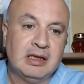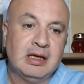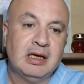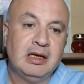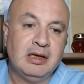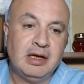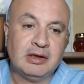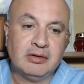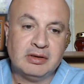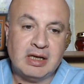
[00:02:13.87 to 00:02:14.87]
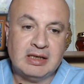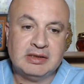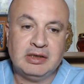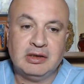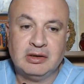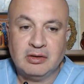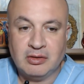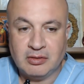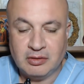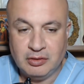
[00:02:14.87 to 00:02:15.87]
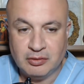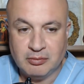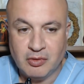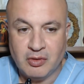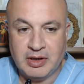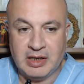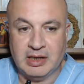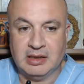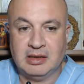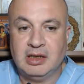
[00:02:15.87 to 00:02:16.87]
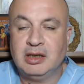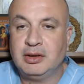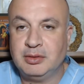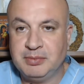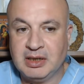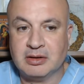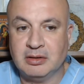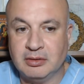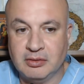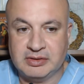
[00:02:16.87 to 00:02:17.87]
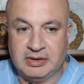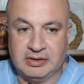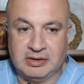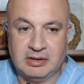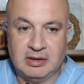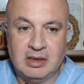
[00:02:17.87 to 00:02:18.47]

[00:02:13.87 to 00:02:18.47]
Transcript: necrotizing pneumonia, tuberculosis.